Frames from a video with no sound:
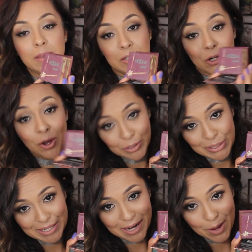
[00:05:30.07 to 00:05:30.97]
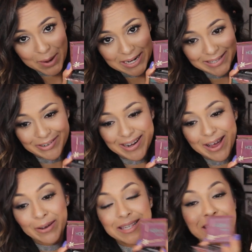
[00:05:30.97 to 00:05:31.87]
These are also sitting on my desk right
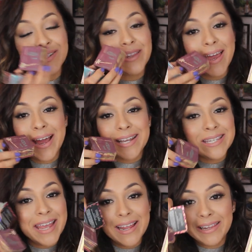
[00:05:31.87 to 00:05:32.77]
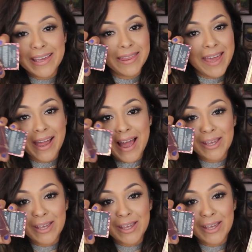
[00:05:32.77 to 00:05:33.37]
now because these are like a daily thing.